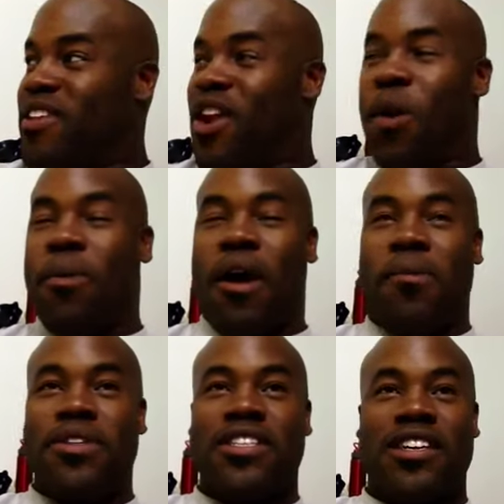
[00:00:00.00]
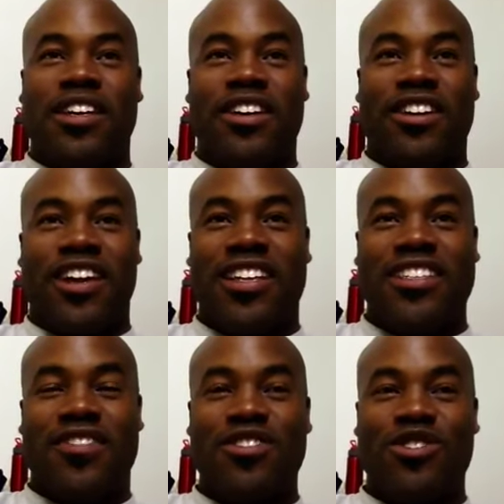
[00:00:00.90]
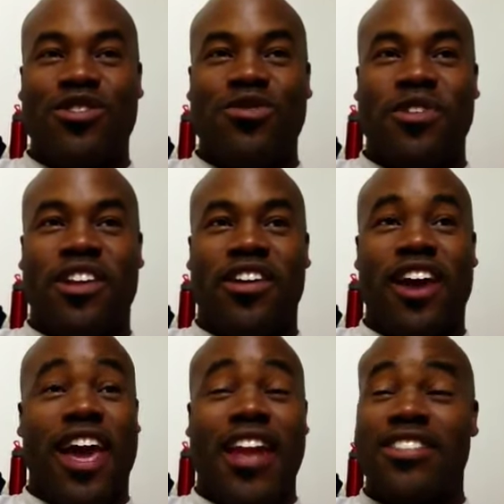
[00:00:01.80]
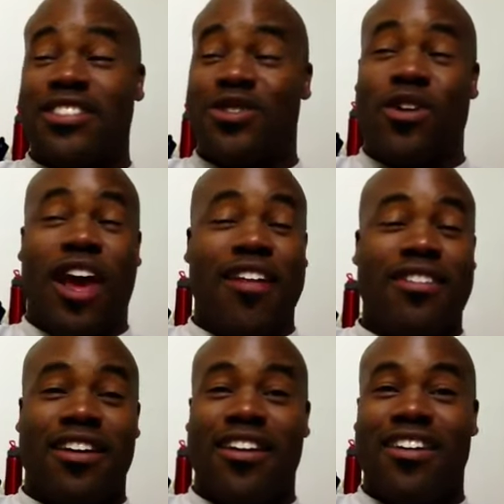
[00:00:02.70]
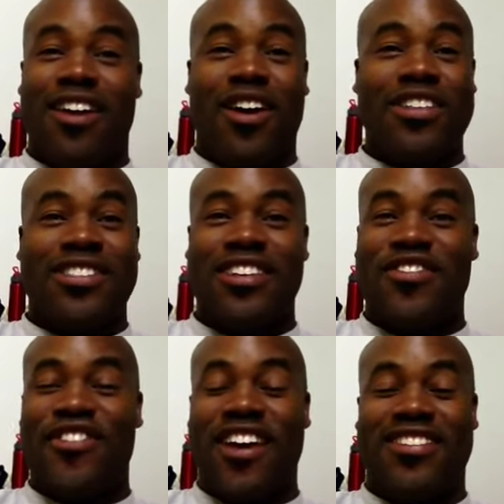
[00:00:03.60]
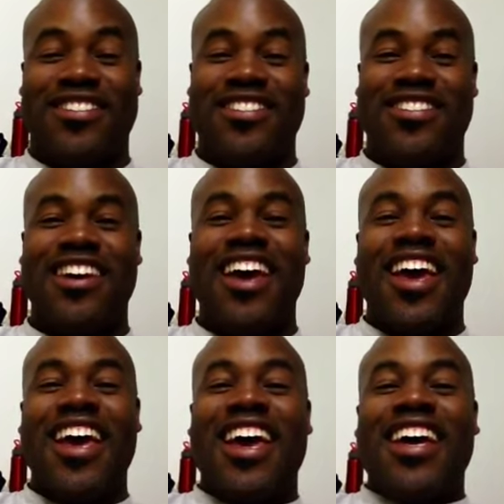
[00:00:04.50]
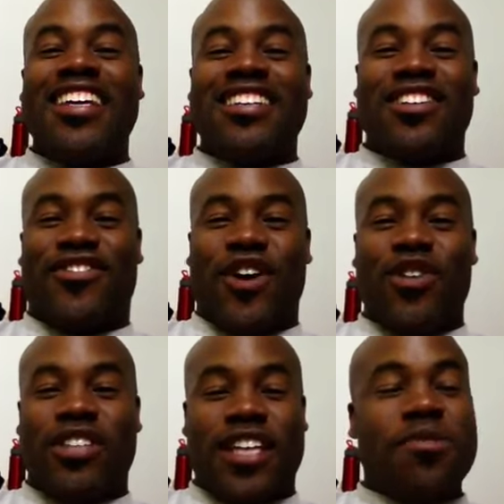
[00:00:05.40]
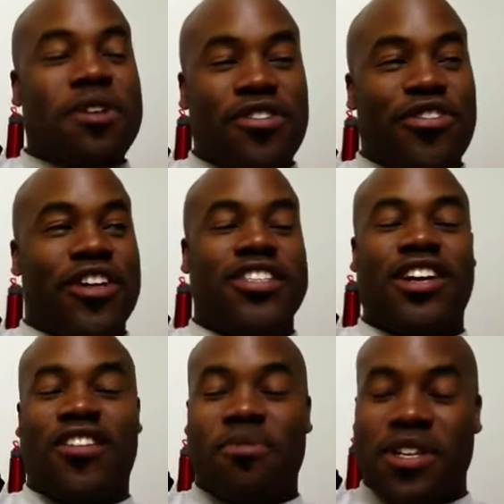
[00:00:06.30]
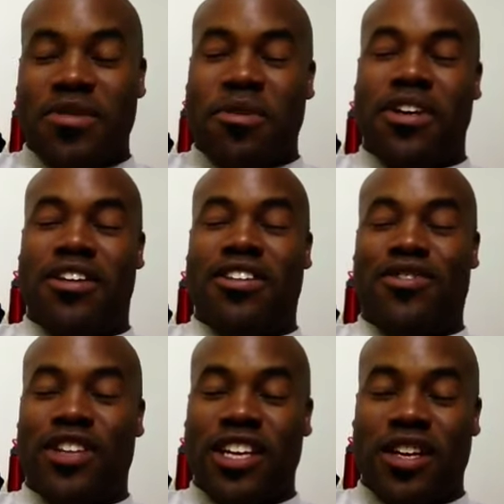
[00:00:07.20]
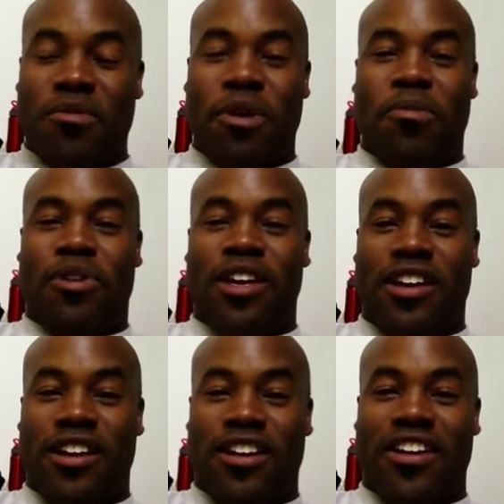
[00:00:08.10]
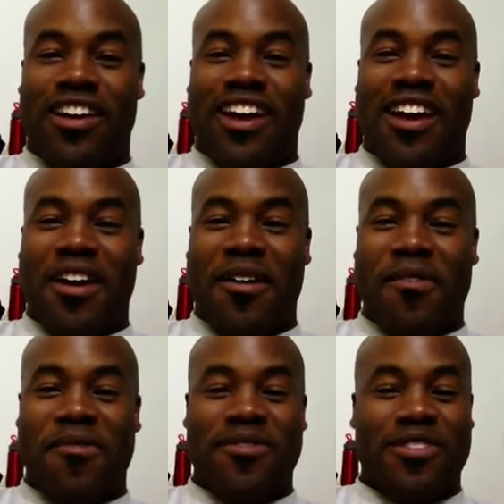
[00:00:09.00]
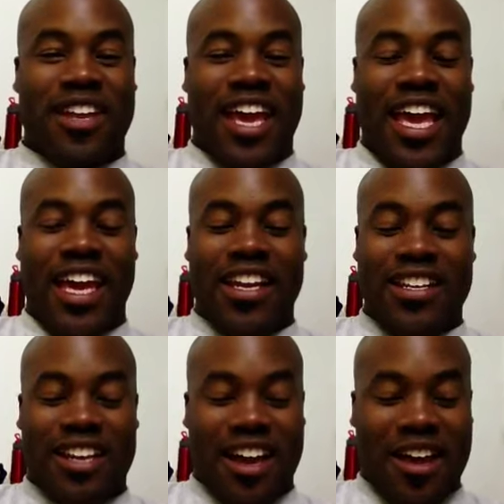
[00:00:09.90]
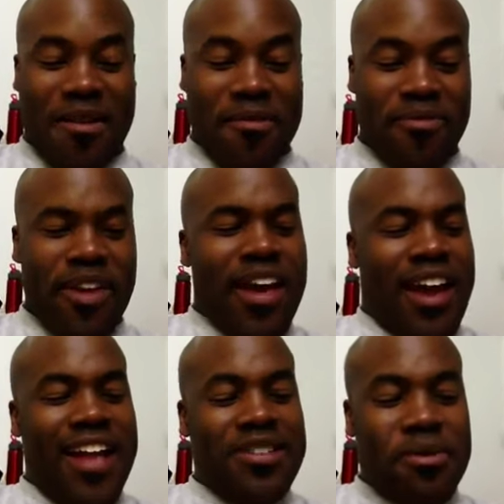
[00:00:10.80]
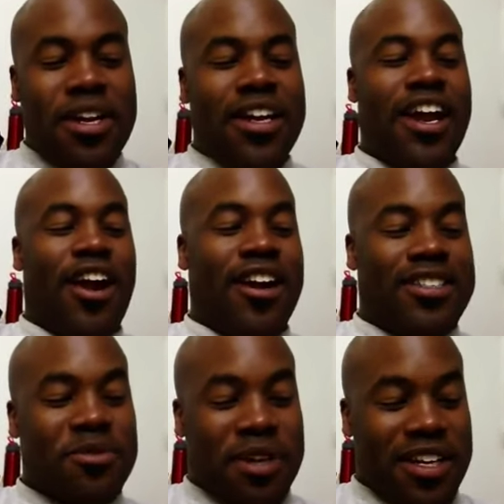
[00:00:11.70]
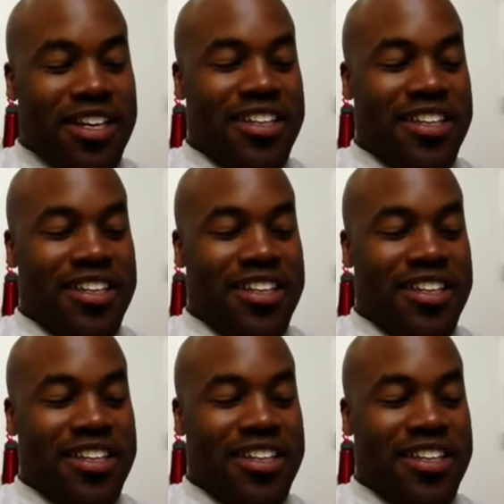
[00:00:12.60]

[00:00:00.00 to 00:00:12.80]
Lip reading: apartments here, and several students were in there, and I kind of just threw it out there. I just confessed to the folks. Got some good friends here. I've met some really good people here, and got some good encouragement.